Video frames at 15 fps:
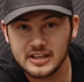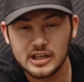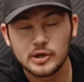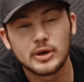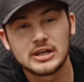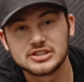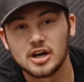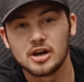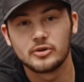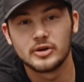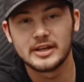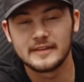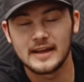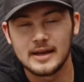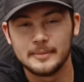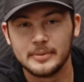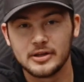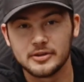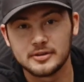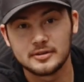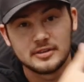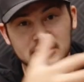the EOS R rig that I
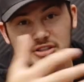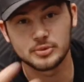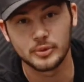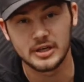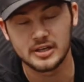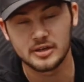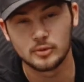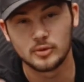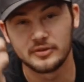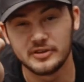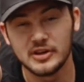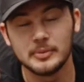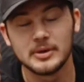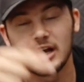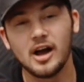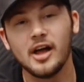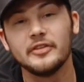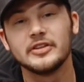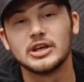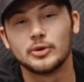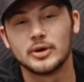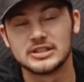built. This week we're filming
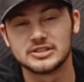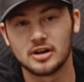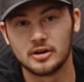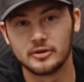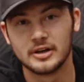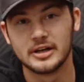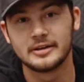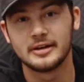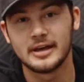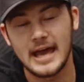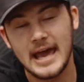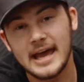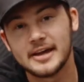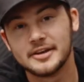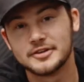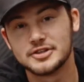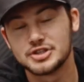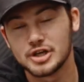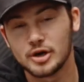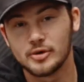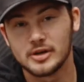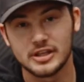on the EOS R rig and
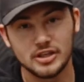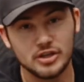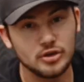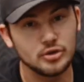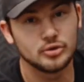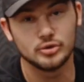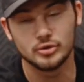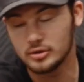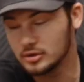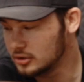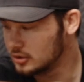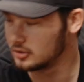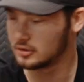showing you